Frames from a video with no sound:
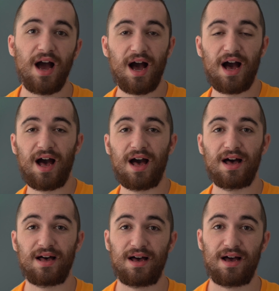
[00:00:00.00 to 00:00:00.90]

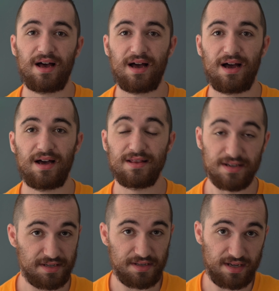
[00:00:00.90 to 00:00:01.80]

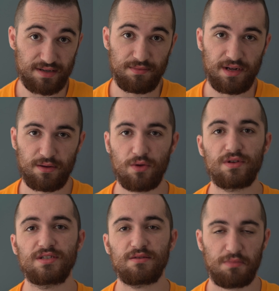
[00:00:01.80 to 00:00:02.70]
unless it hasn't been
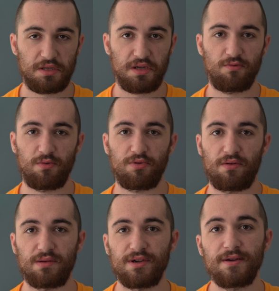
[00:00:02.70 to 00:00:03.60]
uploaded yet, but it will
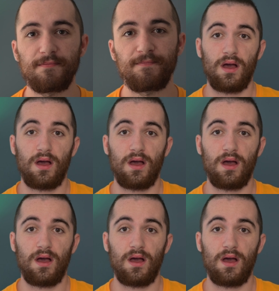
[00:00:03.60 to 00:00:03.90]
probably be.